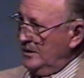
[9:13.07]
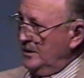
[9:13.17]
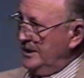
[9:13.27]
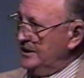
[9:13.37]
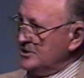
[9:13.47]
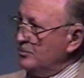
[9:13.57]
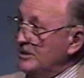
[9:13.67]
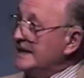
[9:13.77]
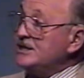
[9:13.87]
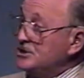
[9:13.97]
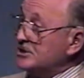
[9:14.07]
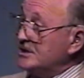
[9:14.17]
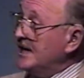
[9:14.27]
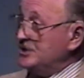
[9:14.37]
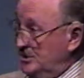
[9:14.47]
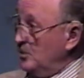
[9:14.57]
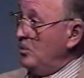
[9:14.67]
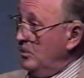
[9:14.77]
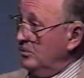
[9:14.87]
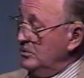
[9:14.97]
and it's a religious nation.
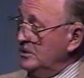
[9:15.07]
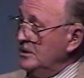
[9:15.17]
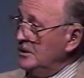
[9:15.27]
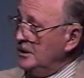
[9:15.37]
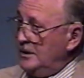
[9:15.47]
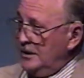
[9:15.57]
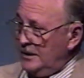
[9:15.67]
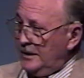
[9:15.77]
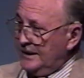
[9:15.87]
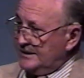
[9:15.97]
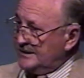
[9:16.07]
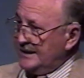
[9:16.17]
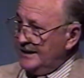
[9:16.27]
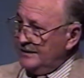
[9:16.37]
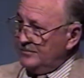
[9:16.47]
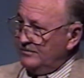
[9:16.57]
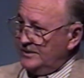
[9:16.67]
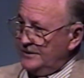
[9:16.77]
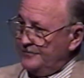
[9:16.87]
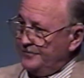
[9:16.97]
Quote. Mm-hmm. At the time of
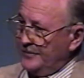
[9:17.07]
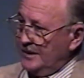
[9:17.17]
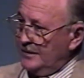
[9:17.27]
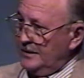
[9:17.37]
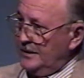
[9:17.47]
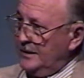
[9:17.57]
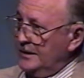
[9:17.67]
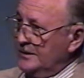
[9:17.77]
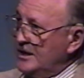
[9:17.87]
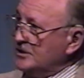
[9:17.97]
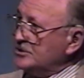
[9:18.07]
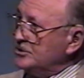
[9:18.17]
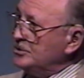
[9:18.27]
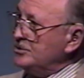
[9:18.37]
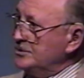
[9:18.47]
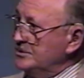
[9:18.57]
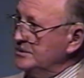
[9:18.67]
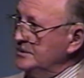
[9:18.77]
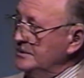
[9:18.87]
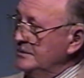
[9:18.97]
the uh, Constitution
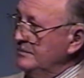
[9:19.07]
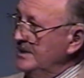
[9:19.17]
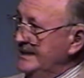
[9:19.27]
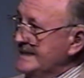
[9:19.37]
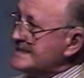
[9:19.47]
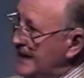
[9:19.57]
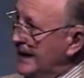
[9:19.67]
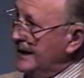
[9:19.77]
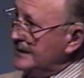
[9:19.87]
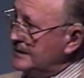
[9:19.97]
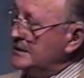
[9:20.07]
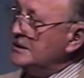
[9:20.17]
being signed,